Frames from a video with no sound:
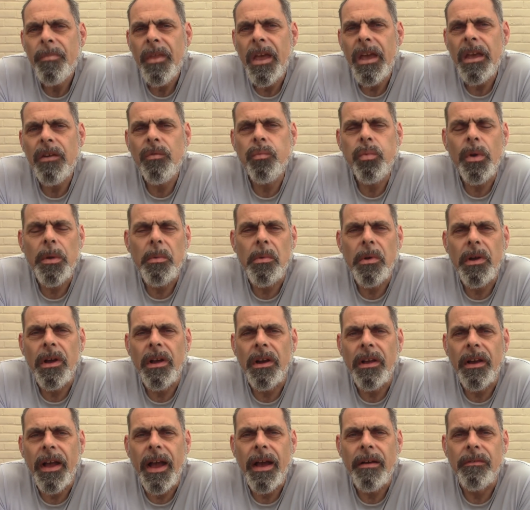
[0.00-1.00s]
If we were
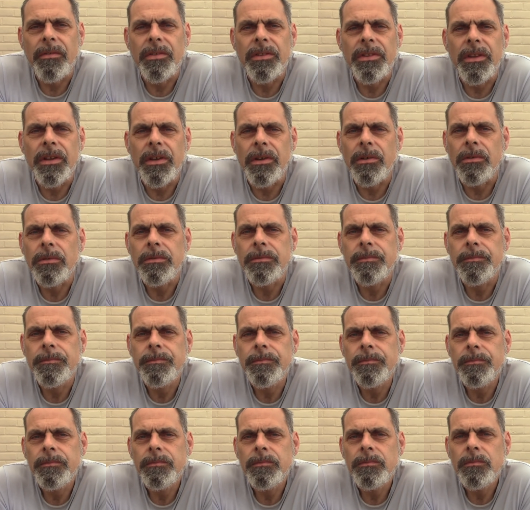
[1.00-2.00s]
going to have a deal,
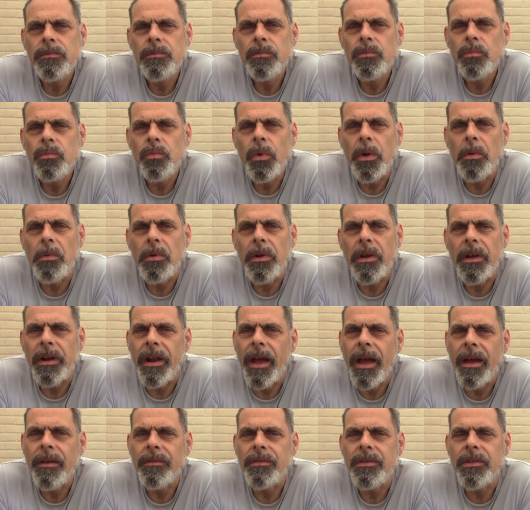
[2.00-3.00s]
we were going
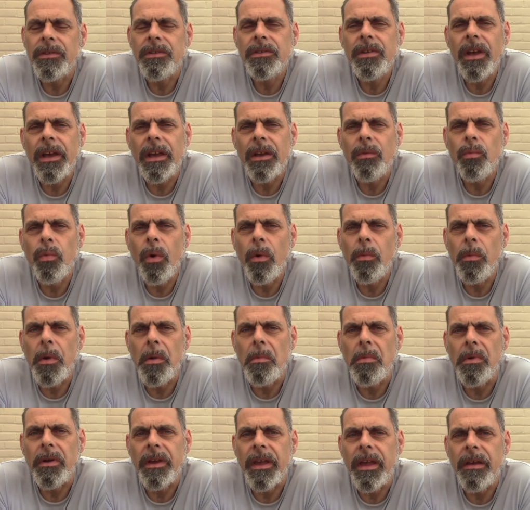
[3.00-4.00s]
to have to take what we
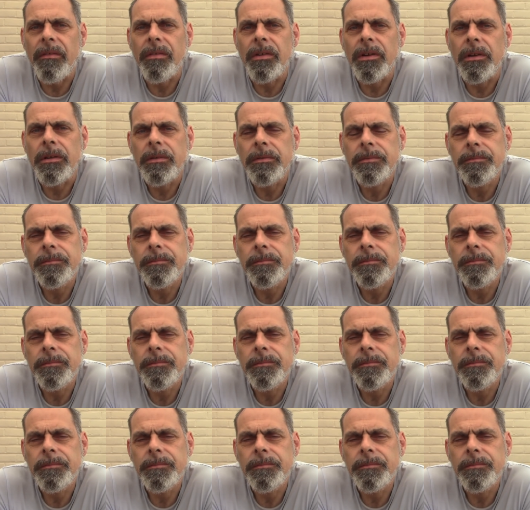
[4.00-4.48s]
were given.